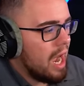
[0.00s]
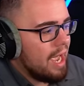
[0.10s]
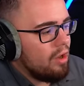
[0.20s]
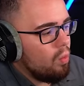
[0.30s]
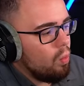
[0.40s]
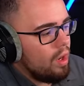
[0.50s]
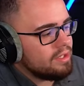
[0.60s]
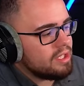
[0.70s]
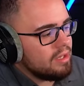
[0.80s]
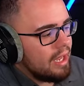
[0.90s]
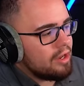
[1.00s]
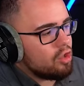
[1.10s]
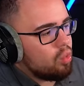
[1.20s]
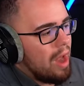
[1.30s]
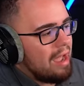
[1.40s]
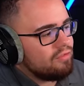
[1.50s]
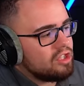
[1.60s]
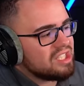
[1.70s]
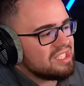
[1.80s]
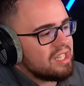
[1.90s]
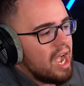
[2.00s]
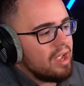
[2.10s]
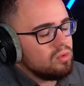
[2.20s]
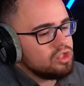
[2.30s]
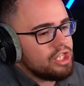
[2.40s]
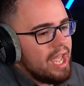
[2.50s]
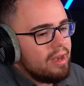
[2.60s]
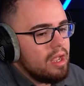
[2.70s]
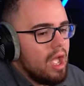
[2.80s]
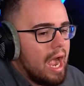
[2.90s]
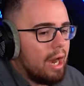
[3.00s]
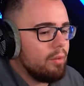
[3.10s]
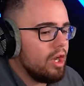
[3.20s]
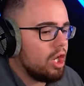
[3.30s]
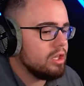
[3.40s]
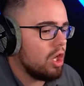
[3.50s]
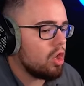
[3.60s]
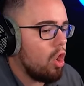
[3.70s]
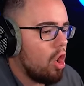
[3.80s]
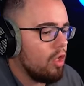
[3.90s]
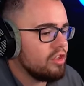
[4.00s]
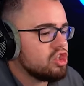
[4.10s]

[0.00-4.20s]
I don't want to, like, craft the styles yet. I want to unlock all the